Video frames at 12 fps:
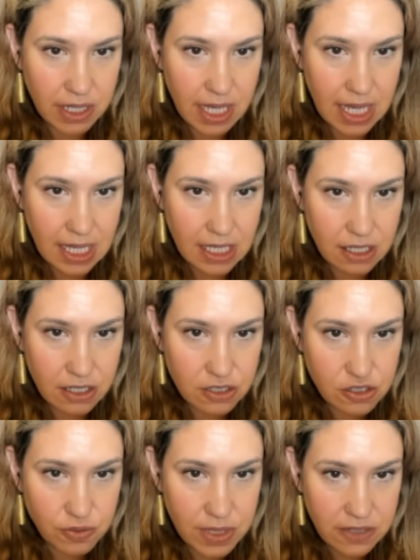A
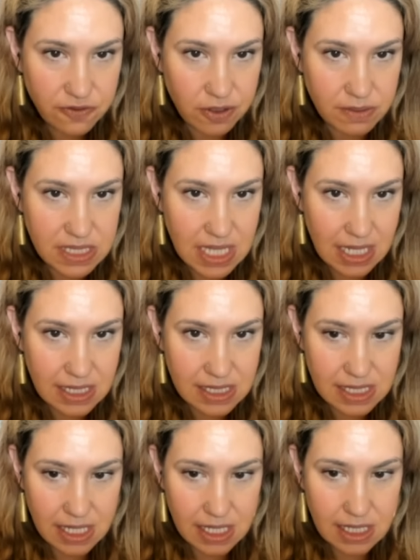tweet from Sana
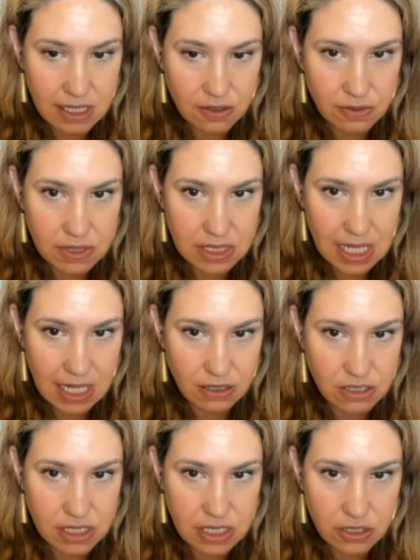Saeed, who is an Al
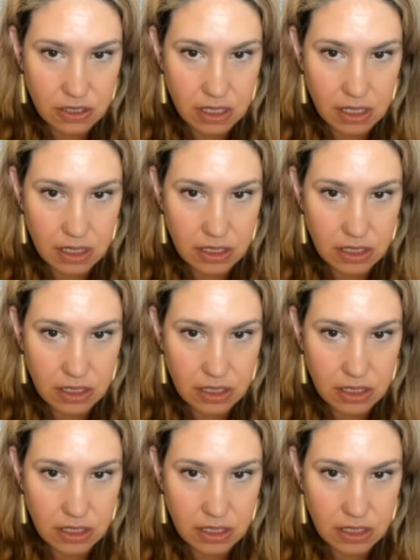Jazeera